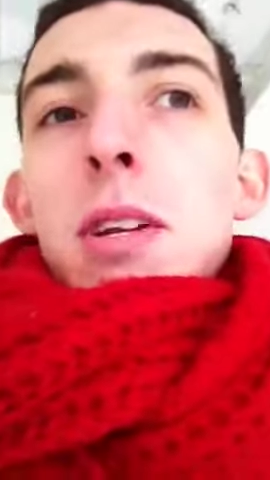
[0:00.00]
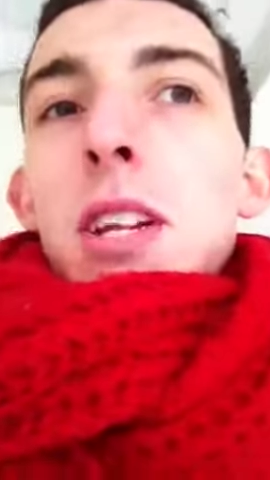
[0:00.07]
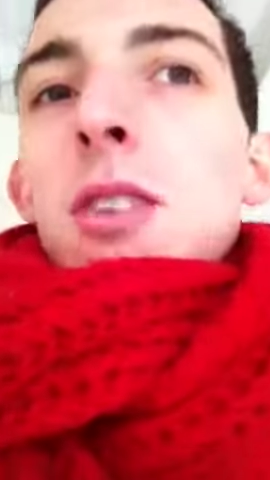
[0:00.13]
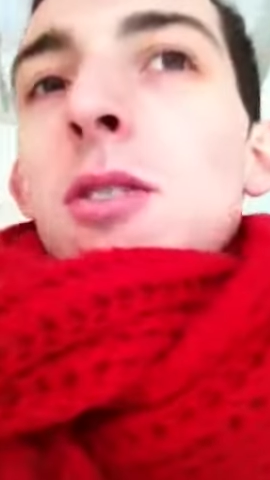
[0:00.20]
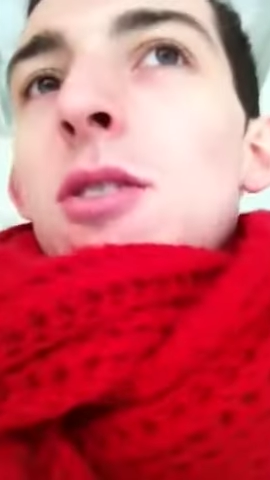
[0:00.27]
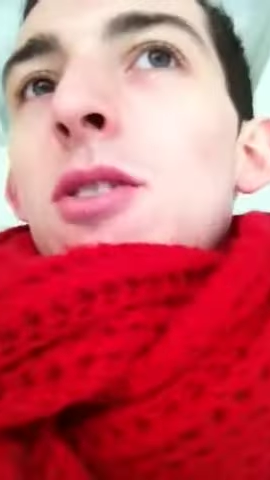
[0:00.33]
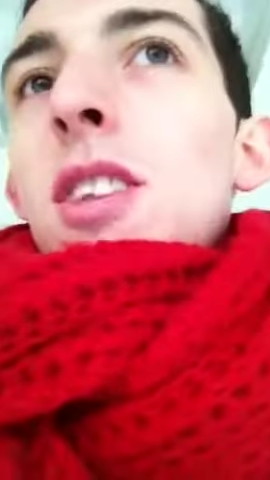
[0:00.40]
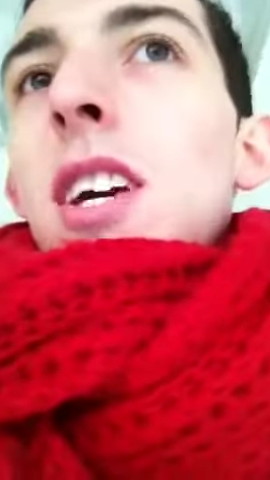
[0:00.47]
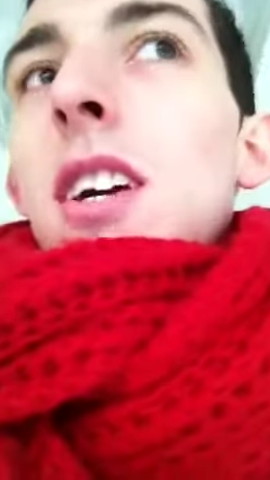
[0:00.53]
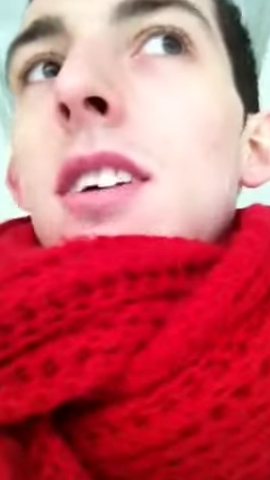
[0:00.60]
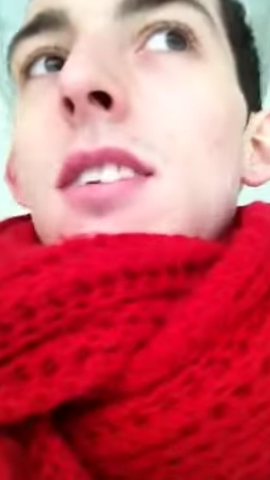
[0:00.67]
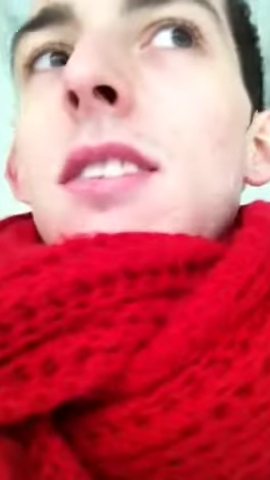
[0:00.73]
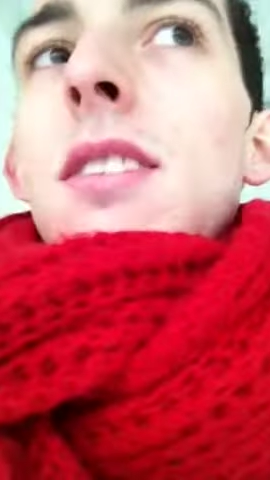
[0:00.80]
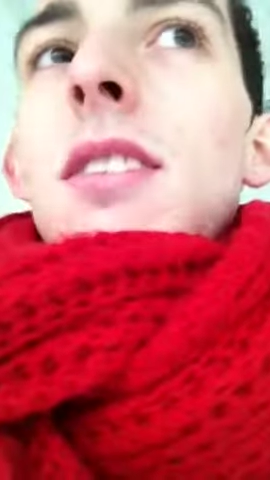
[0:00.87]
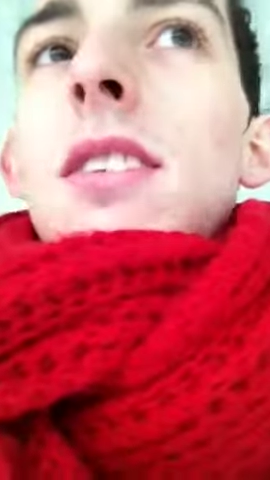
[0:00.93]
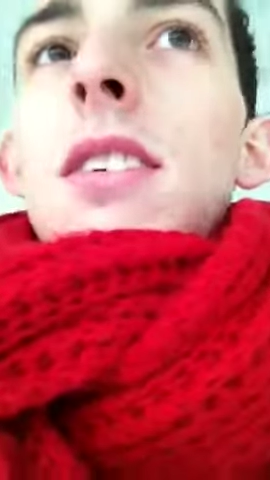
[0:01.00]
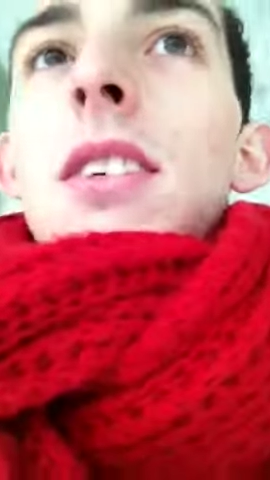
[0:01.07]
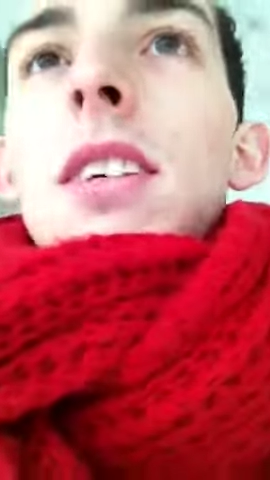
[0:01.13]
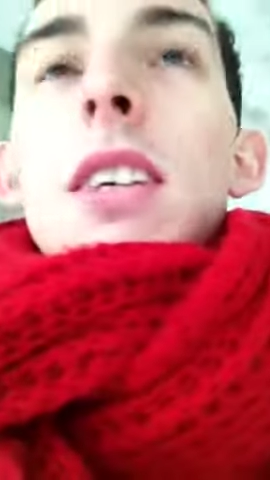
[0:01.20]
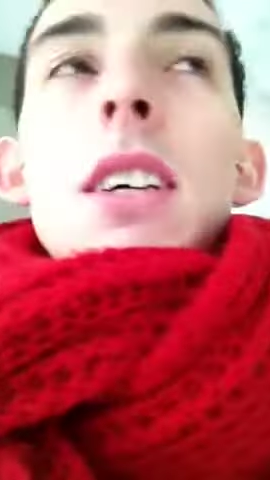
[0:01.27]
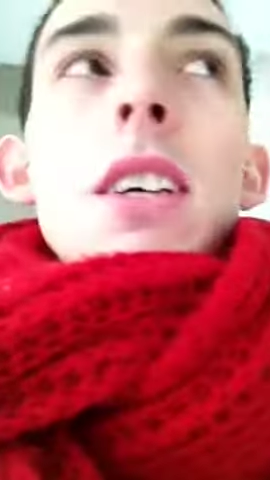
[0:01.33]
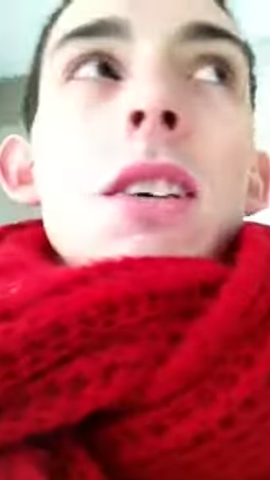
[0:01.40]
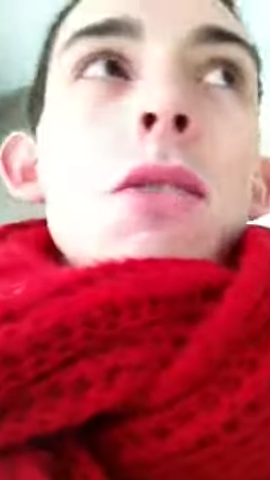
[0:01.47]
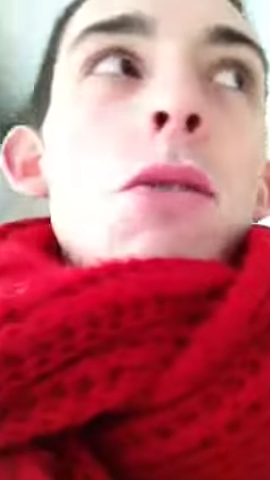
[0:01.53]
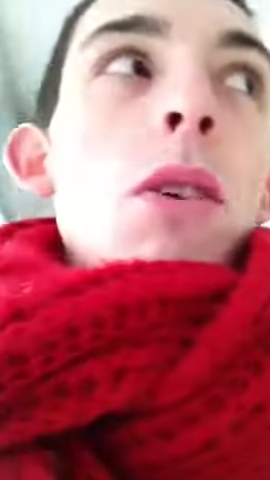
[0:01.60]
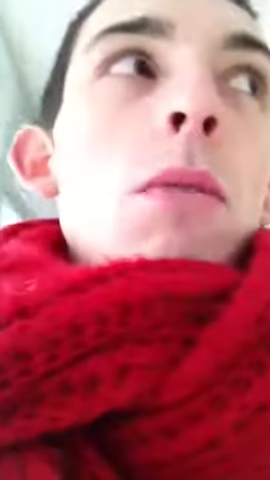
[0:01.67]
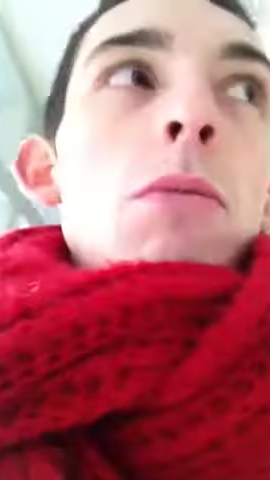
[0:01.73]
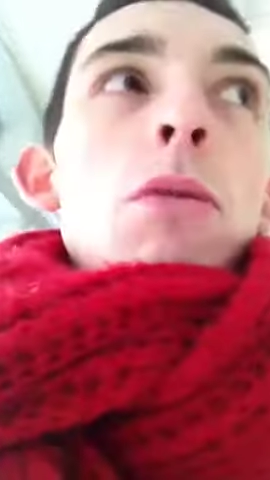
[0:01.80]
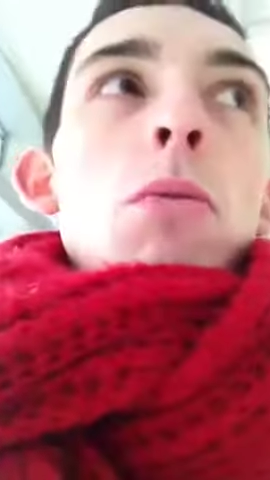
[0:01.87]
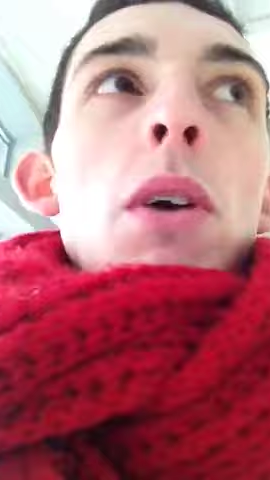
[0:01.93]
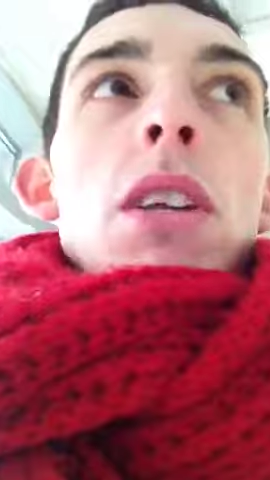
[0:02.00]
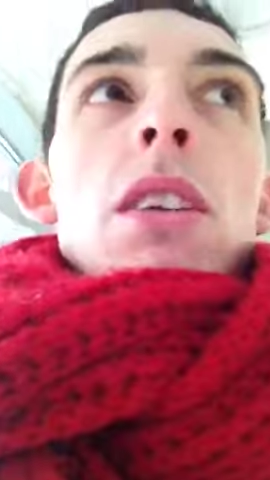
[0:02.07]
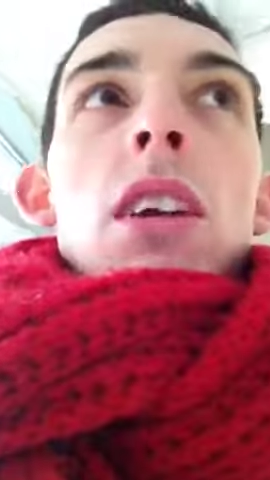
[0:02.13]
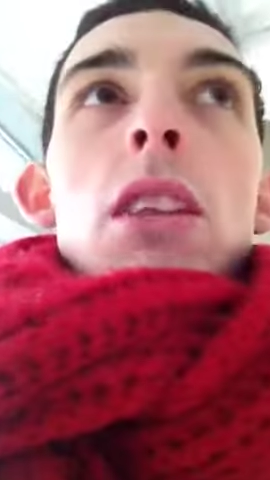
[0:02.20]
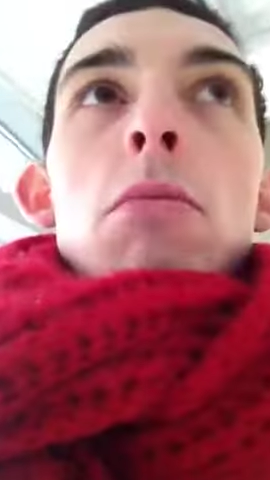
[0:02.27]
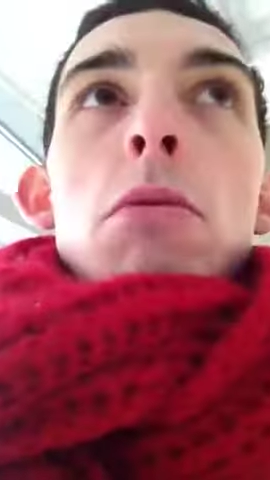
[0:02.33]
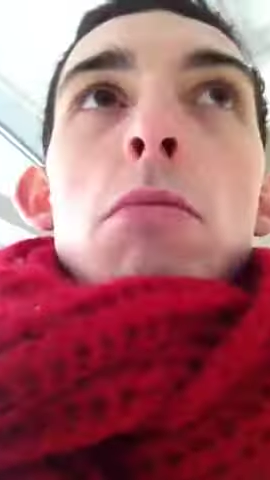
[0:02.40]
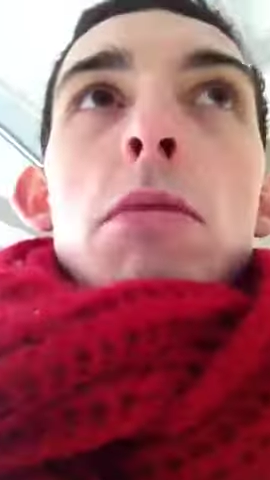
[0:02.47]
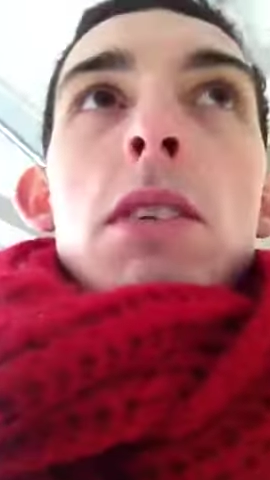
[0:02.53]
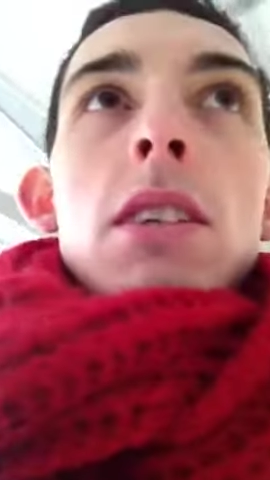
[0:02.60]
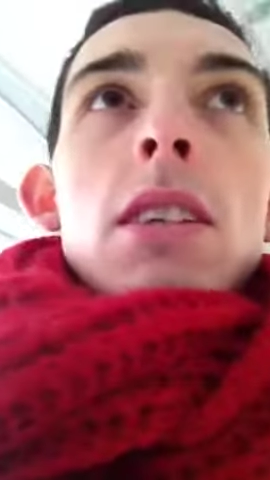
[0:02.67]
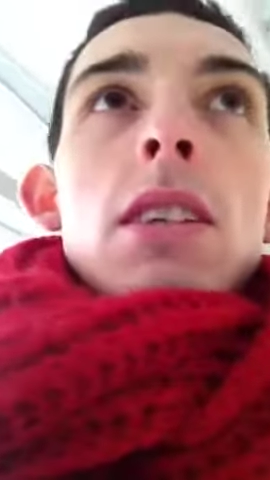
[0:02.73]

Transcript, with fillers: I don't know who they are, so I'm just waiting at the moment.